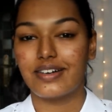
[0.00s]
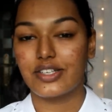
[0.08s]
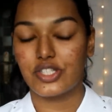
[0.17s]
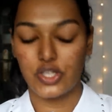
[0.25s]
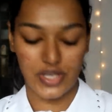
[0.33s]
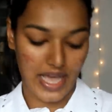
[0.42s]

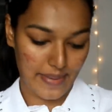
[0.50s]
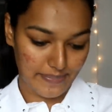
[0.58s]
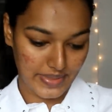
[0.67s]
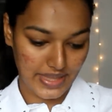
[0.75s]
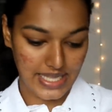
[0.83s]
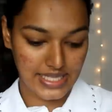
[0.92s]
So yeah,
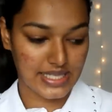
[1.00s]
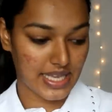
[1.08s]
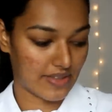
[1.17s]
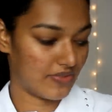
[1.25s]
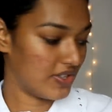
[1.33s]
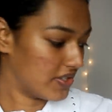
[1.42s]
let's
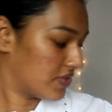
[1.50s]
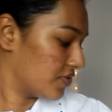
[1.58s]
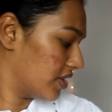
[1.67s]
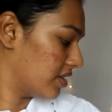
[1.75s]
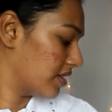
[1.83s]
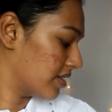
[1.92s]
get these
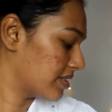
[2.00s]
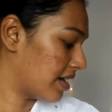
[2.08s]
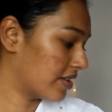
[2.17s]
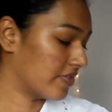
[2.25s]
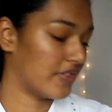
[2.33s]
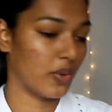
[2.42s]
three things
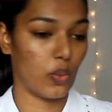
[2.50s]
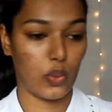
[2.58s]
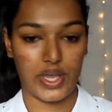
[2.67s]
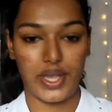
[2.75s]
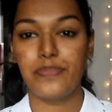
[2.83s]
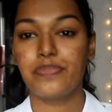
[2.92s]
out of the
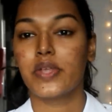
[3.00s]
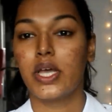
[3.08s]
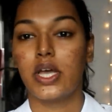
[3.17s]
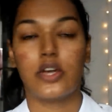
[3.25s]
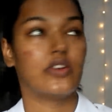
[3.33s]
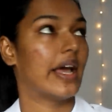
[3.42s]
way.
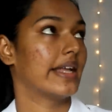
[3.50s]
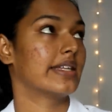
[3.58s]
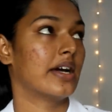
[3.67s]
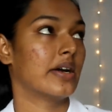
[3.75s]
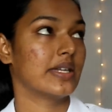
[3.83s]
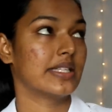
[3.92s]
Right
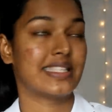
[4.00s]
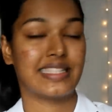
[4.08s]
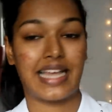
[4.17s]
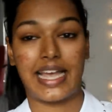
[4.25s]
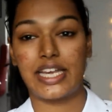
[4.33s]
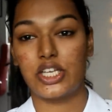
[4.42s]
now it's
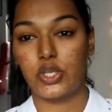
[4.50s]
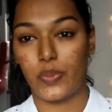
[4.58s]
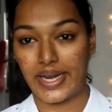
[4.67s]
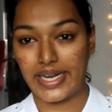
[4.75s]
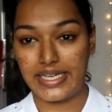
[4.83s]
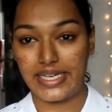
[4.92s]

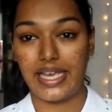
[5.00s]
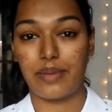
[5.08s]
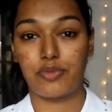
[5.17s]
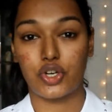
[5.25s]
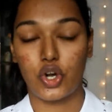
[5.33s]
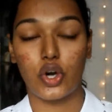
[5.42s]
9:20.
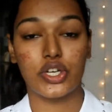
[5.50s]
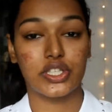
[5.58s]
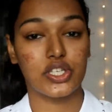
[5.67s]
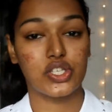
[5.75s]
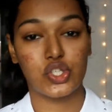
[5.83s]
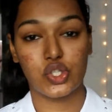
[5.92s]
I'm recording
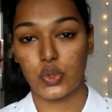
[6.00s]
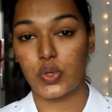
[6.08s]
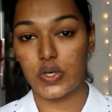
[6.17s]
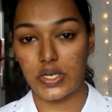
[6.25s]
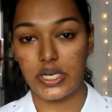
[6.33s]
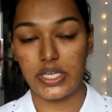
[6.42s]
this
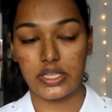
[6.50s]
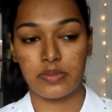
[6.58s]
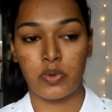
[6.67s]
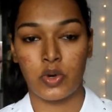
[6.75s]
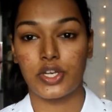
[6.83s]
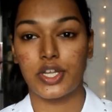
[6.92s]
so early in the
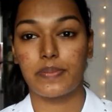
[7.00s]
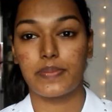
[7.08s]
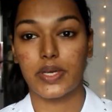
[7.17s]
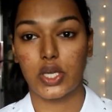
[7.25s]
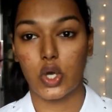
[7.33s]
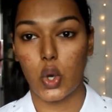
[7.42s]
morning
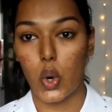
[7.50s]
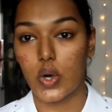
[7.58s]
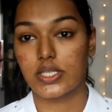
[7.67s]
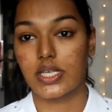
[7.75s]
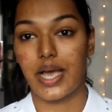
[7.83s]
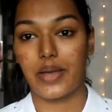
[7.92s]

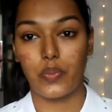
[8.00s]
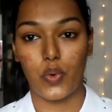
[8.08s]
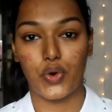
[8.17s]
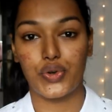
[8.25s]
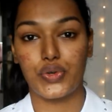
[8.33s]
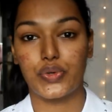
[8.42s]
because I
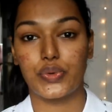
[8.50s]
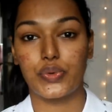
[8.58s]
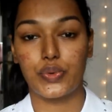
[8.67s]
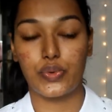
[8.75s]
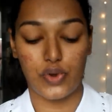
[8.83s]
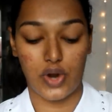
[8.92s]
want
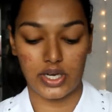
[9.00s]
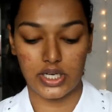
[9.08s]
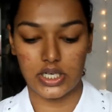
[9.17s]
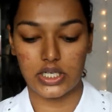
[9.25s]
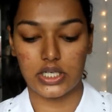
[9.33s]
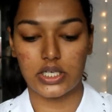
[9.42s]
to run
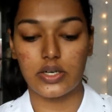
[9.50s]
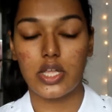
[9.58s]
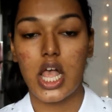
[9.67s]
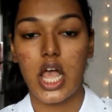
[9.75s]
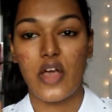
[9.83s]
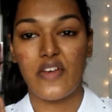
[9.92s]
a
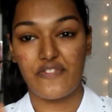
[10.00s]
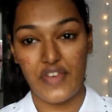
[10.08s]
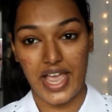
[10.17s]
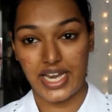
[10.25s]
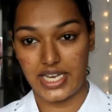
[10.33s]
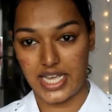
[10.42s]

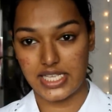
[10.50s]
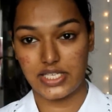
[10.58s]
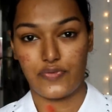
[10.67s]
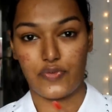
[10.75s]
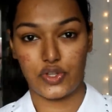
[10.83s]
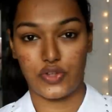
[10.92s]
wear
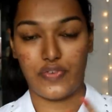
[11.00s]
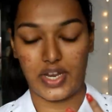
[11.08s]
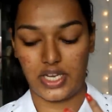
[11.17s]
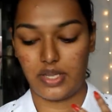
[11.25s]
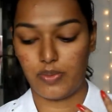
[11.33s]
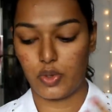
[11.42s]
test for the
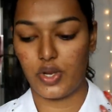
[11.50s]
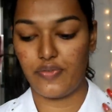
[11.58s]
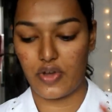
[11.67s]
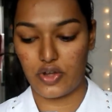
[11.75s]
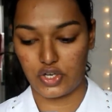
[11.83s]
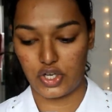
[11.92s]
Fenty Beauty
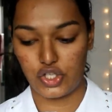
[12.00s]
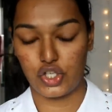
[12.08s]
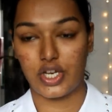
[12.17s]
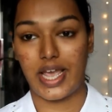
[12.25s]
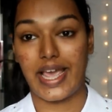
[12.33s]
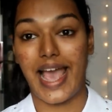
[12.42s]

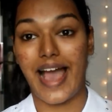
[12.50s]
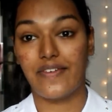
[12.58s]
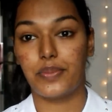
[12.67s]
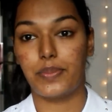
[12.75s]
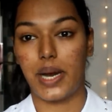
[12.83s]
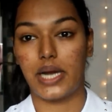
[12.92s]
Foundation. I
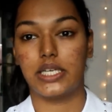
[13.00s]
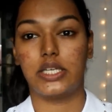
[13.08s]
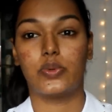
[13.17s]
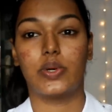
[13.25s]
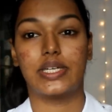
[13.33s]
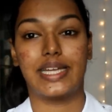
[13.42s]
have a party
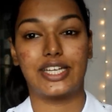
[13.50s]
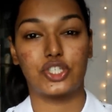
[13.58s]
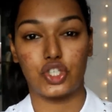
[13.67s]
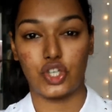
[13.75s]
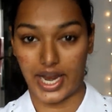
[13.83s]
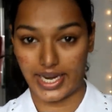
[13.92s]
to
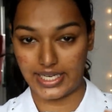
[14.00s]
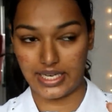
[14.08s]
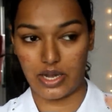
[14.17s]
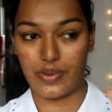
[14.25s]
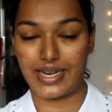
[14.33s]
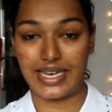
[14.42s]
attend right
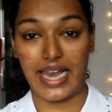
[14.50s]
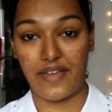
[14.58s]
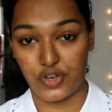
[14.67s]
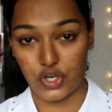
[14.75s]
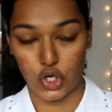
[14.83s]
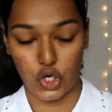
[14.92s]
now at
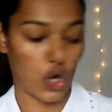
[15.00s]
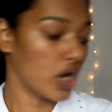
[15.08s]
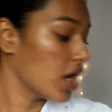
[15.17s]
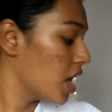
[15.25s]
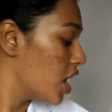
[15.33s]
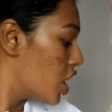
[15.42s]
11
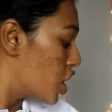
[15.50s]
o'clock.